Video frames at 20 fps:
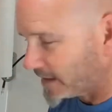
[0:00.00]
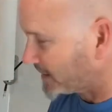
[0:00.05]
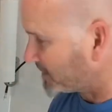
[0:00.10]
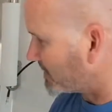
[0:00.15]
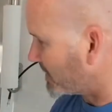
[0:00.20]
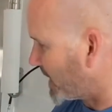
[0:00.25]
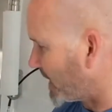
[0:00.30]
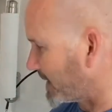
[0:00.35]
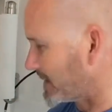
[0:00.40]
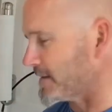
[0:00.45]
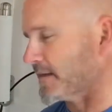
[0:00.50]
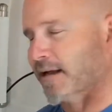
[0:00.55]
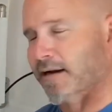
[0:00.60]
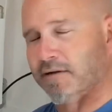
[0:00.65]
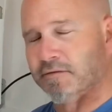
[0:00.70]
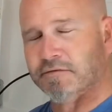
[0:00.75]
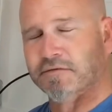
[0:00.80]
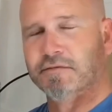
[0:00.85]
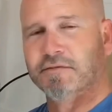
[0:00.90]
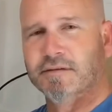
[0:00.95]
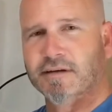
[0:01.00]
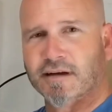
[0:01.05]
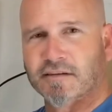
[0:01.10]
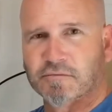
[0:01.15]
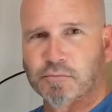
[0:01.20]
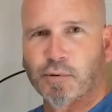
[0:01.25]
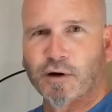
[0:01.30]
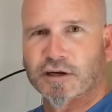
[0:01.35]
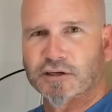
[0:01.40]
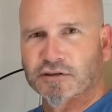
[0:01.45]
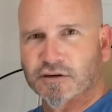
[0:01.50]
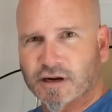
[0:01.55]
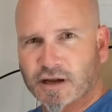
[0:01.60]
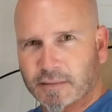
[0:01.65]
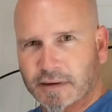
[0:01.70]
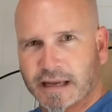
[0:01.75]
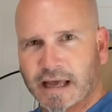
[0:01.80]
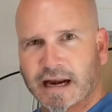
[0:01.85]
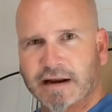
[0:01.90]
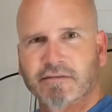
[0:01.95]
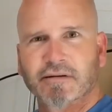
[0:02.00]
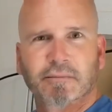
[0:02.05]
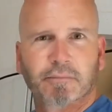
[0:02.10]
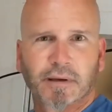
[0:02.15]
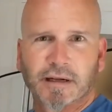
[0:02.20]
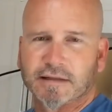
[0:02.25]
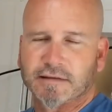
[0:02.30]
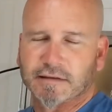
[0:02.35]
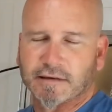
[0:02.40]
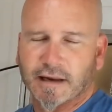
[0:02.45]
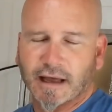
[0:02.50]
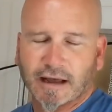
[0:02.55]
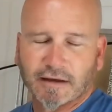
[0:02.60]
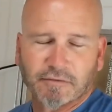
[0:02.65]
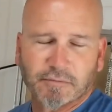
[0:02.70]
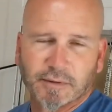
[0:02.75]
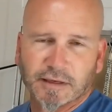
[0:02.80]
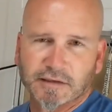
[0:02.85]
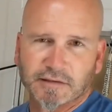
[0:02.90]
that it's not a ton of, of pressure coming out of it, but it's enough.